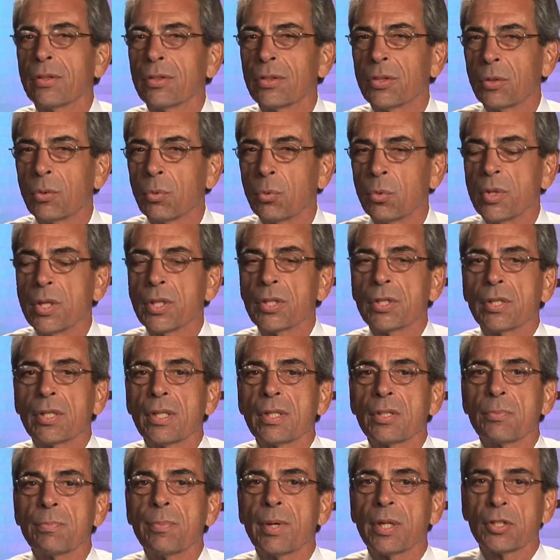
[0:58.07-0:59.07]
the risk
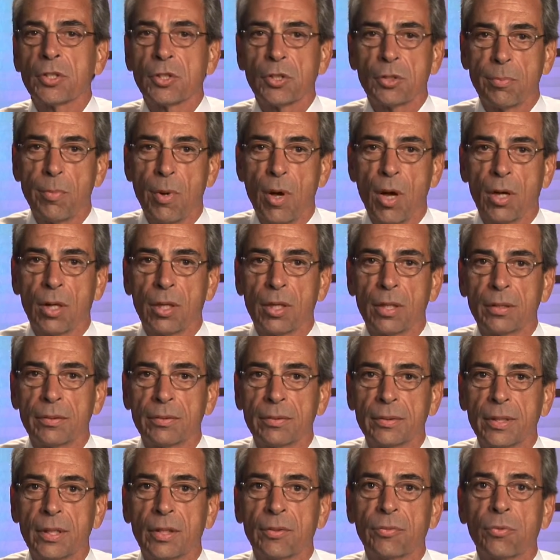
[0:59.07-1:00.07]
is much smaller.
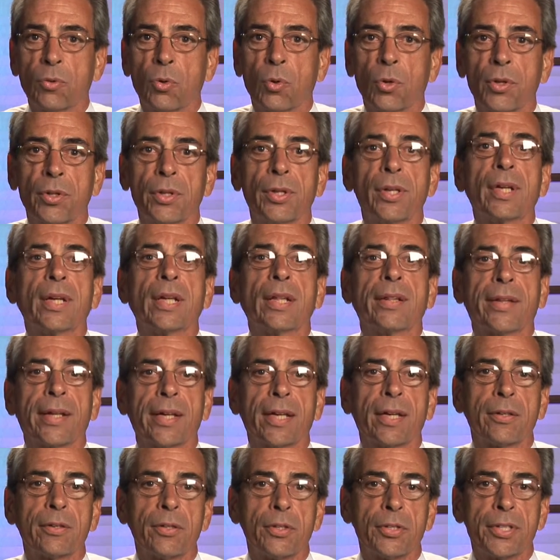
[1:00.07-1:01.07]
Therefore,
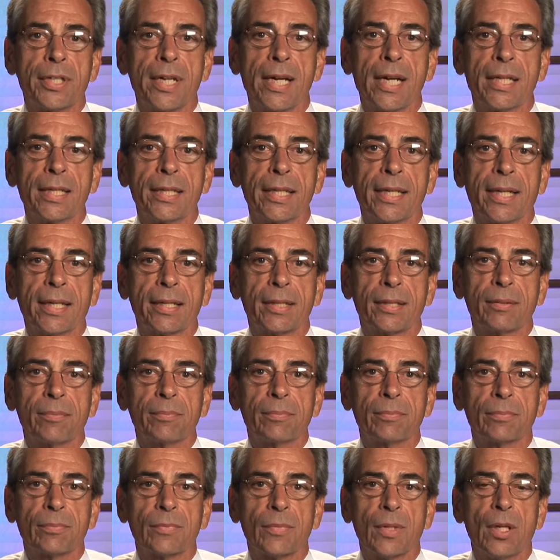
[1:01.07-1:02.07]
they understand that.
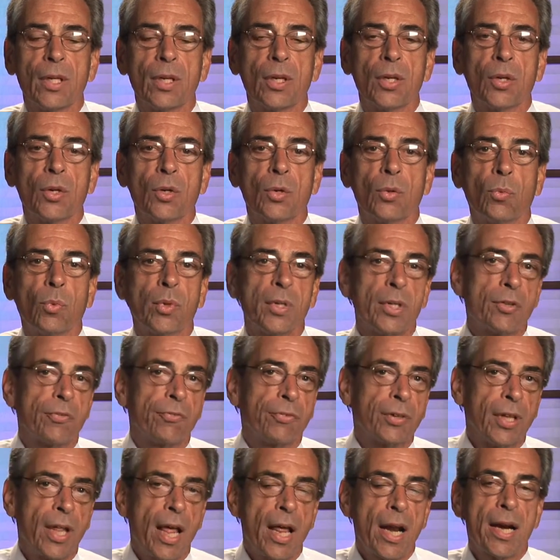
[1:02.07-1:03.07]
When you
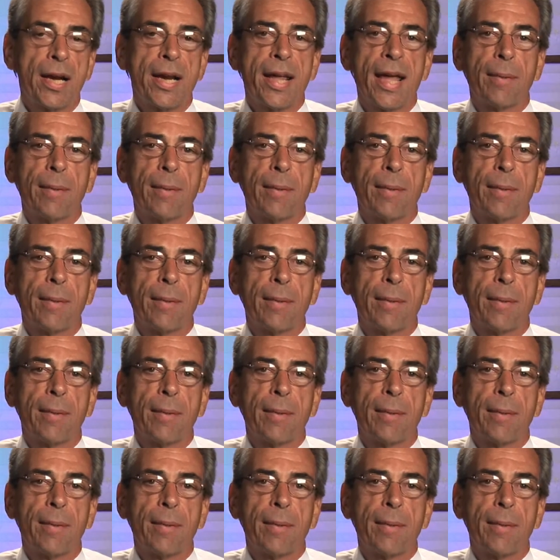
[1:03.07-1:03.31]
fill out an